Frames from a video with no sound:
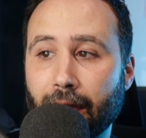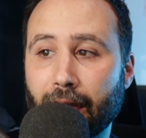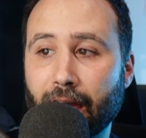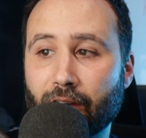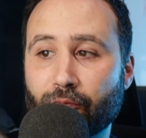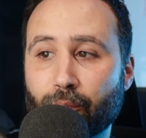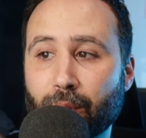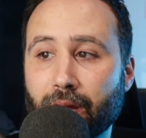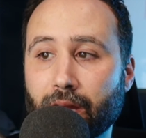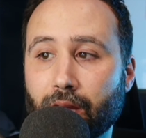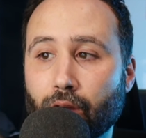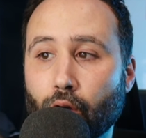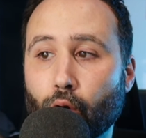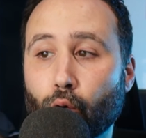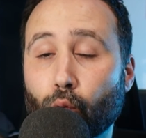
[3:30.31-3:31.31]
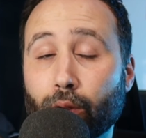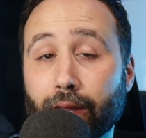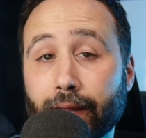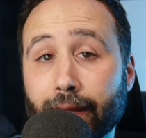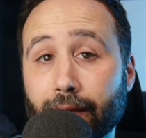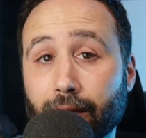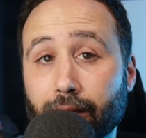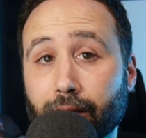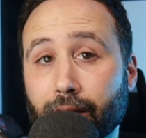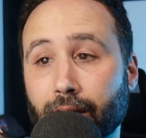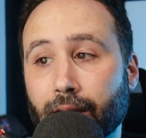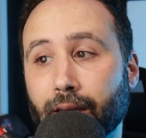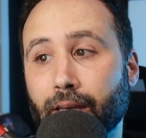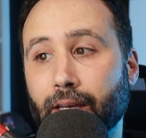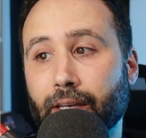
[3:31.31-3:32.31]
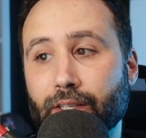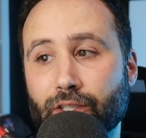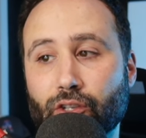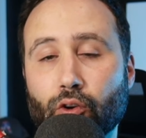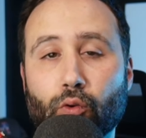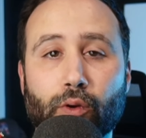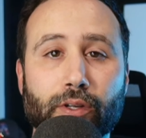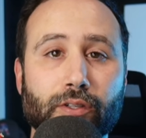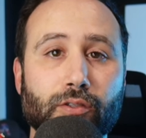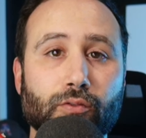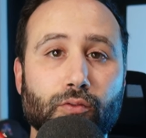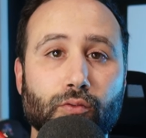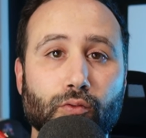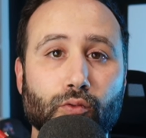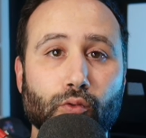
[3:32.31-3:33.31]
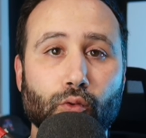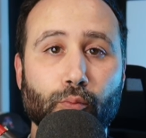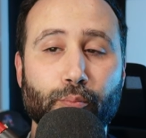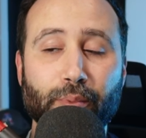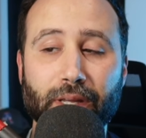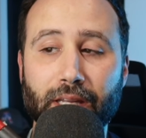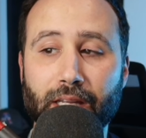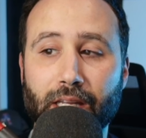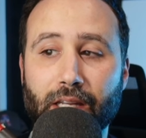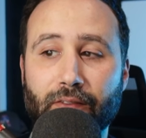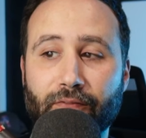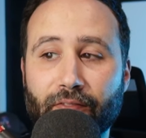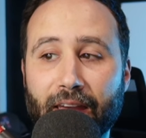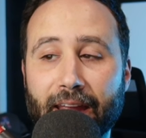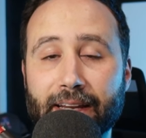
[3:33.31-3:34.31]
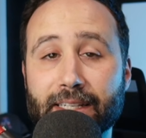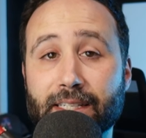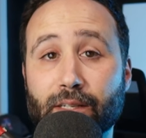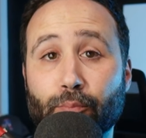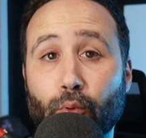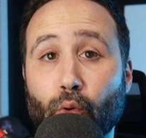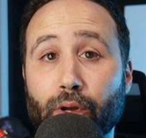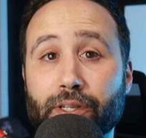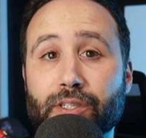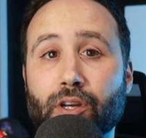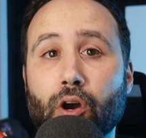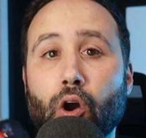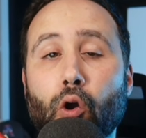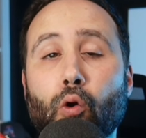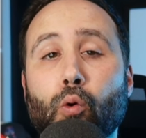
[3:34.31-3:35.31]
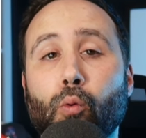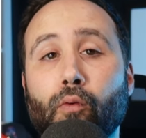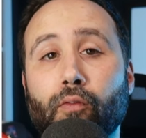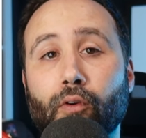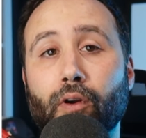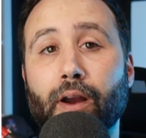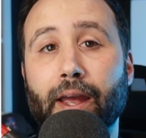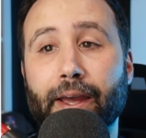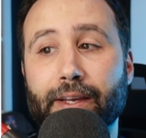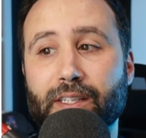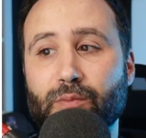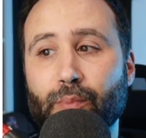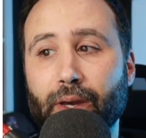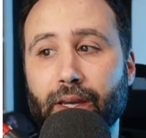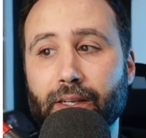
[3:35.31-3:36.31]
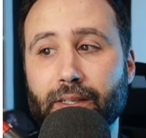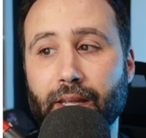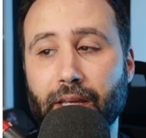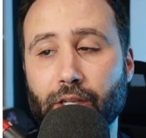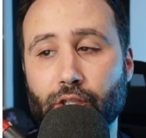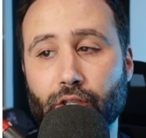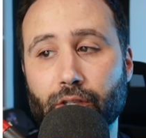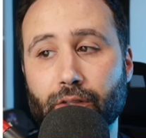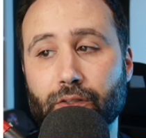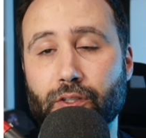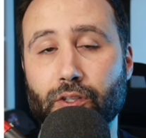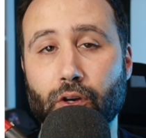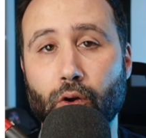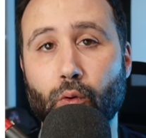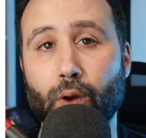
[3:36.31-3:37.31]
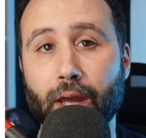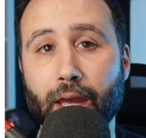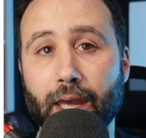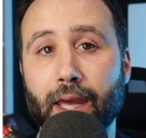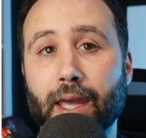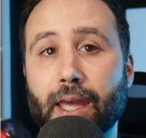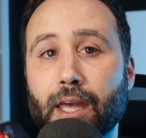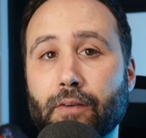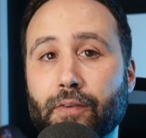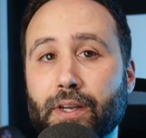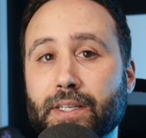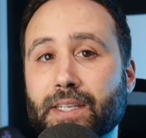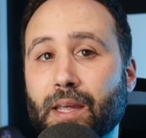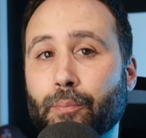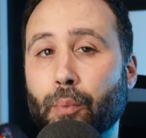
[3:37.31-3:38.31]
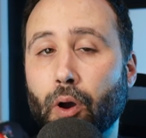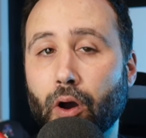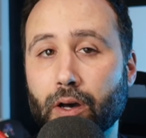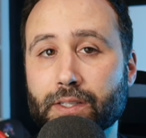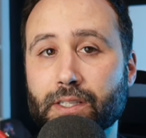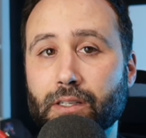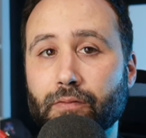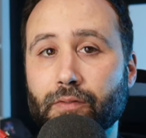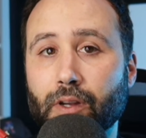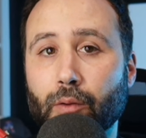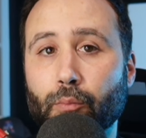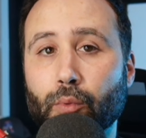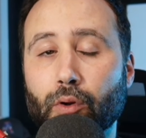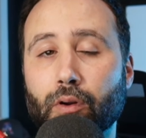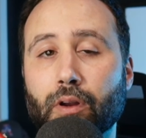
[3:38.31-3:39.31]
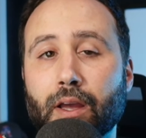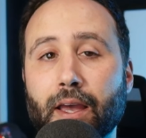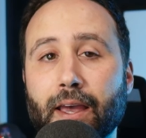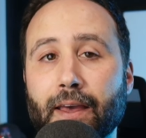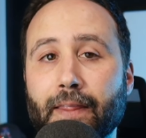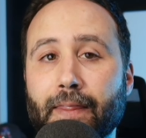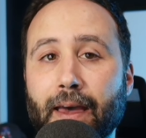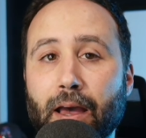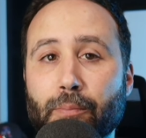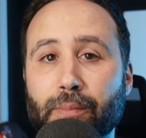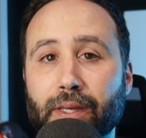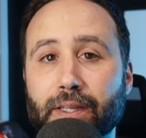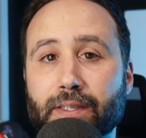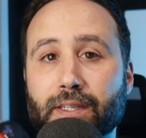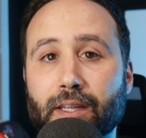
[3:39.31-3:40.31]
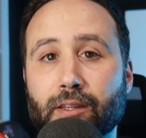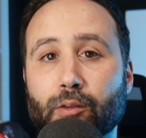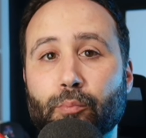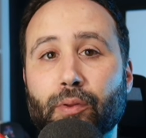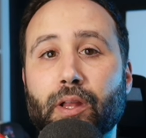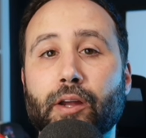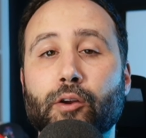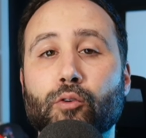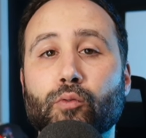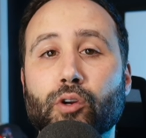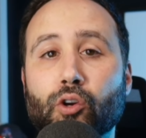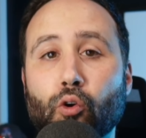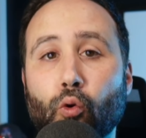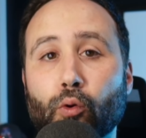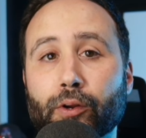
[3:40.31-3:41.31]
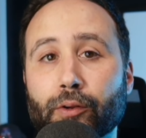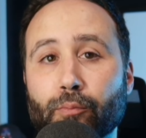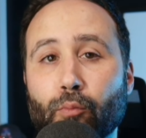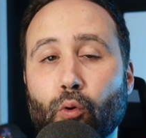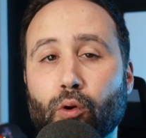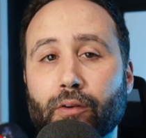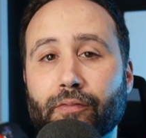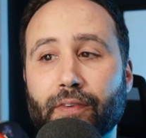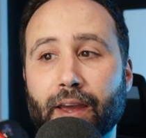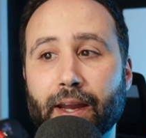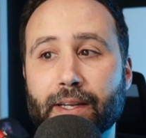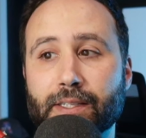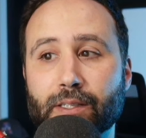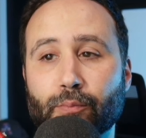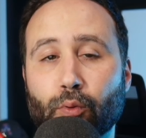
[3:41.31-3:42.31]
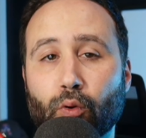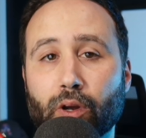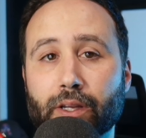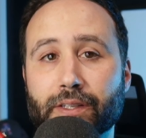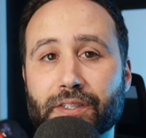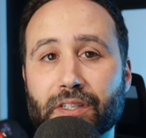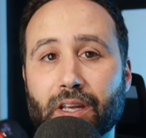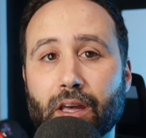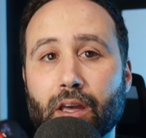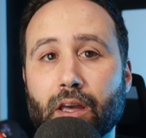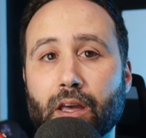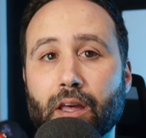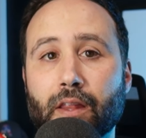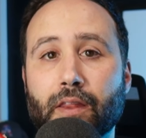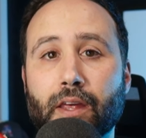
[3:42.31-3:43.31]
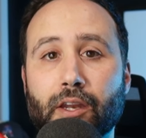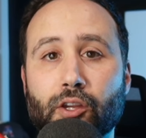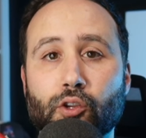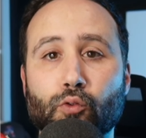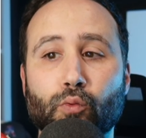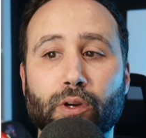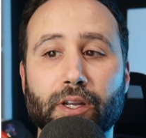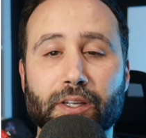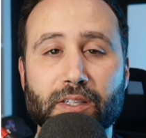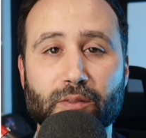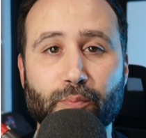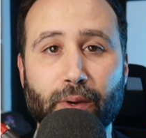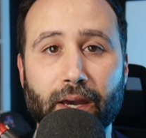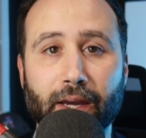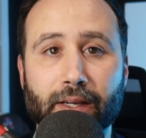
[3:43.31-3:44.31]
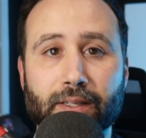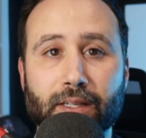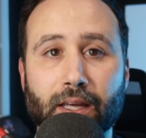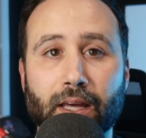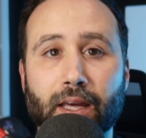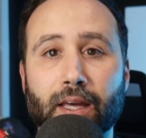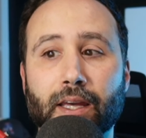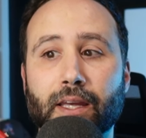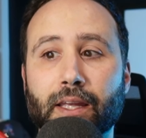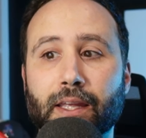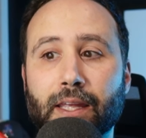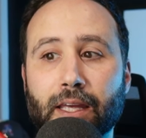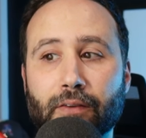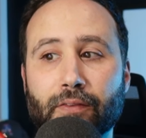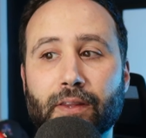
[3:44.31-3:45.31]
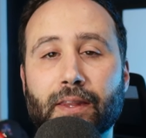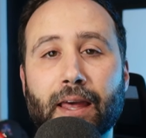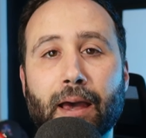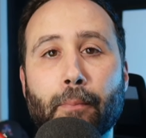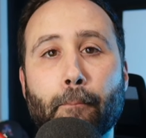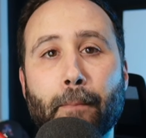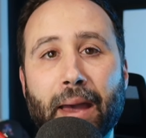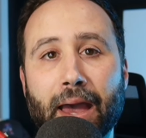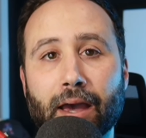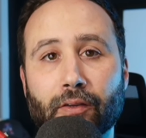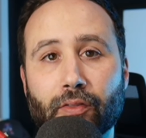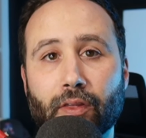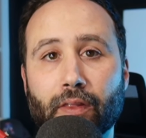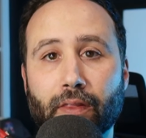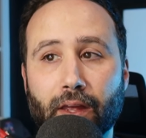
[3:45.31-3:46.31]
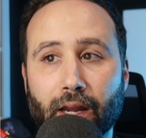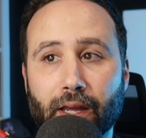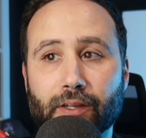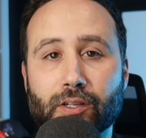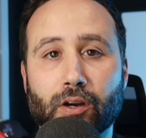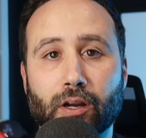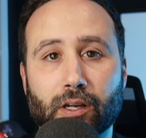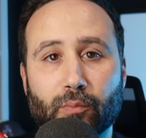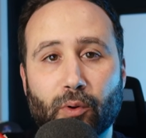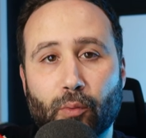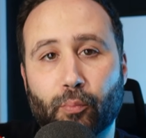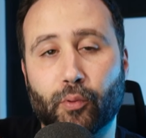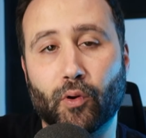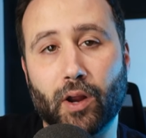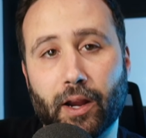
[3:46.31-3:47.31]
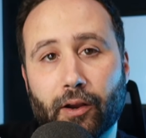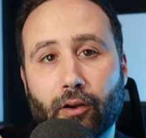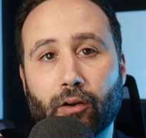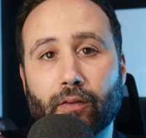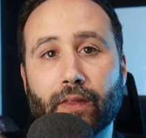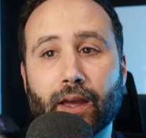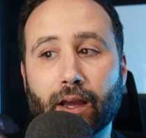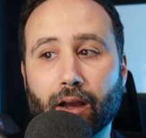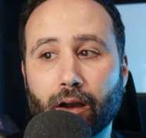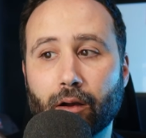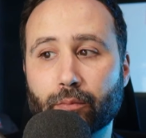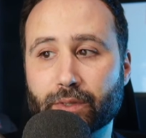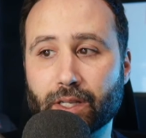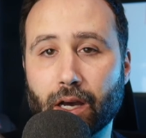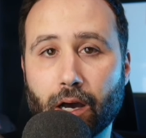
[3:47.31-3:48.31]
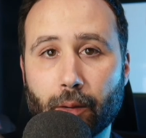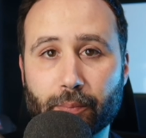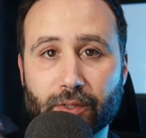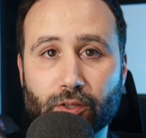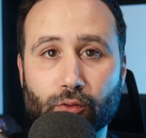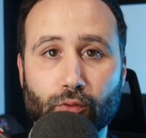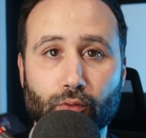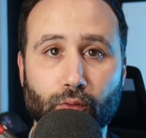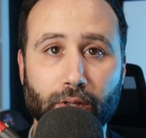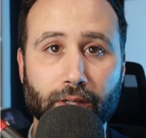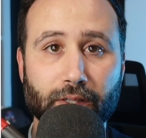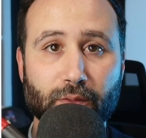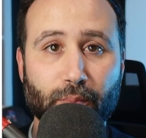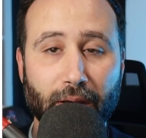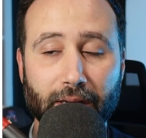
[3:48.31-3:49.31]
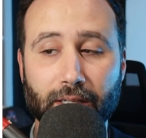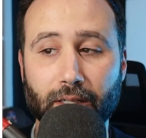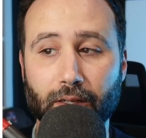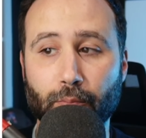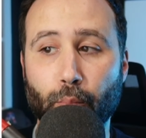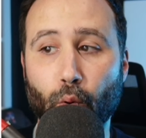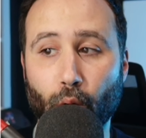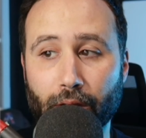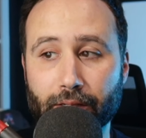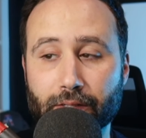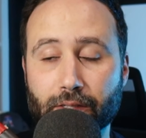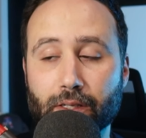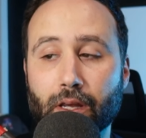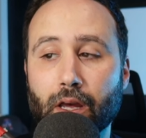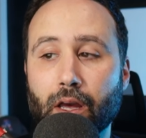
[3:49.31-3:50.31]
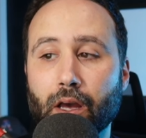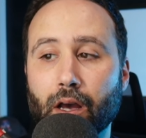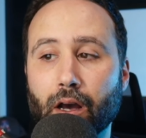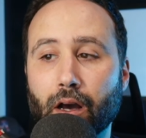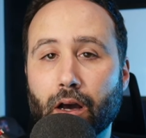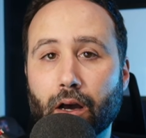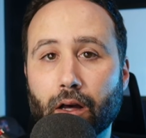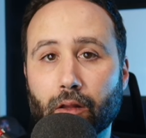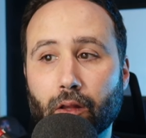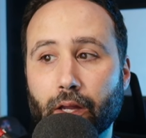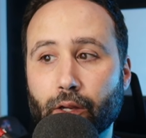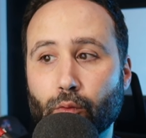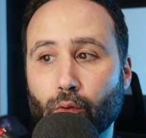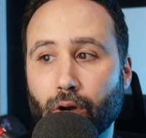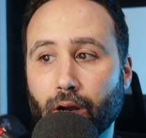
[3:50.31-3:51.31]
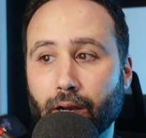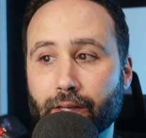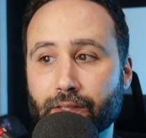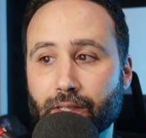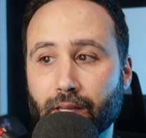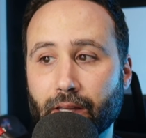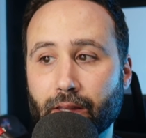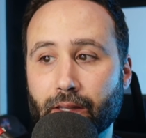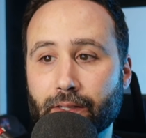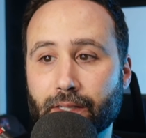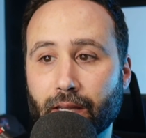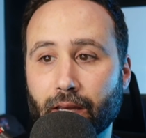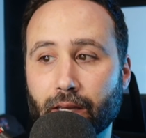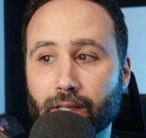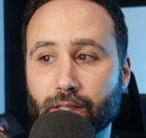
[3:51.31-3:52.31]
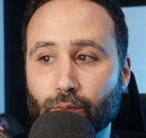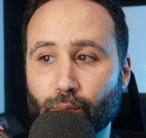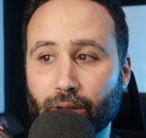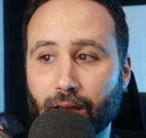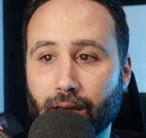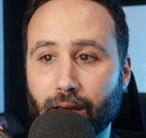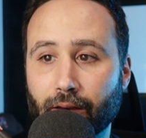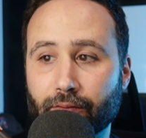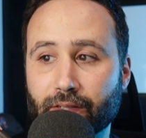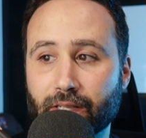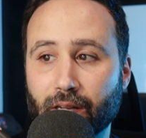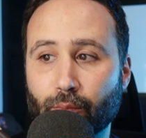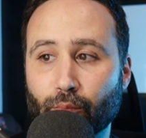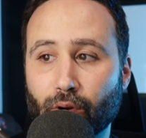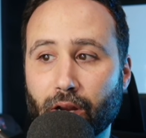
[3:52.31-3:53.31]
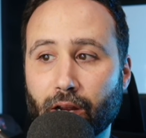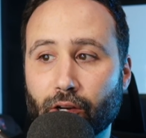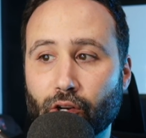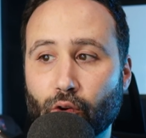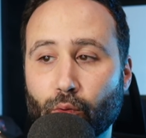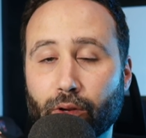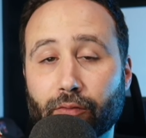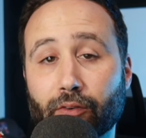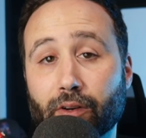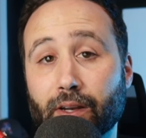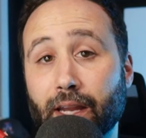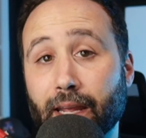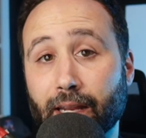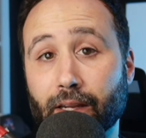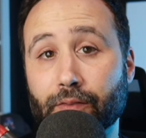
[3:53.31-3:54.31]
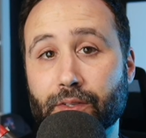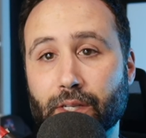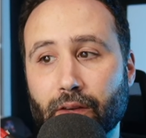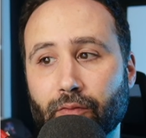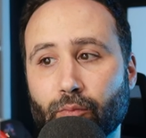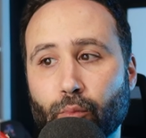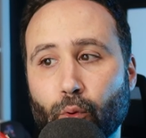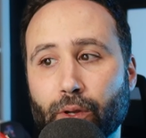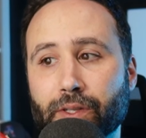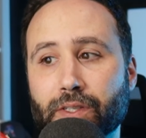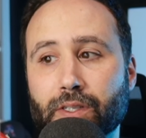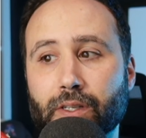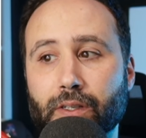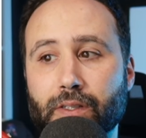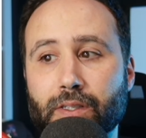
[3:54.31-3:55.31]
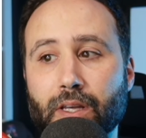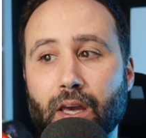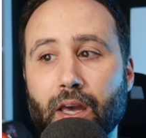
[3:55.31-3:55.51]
FPOE is going to be fantasy points over expectation. So if it is a positive number, that means that the player recorded more fantasy points than you would expect, given that math that I talked about prior that comes up to expected points. Likewise, in this case, we have St. Brown going for negative 7.6.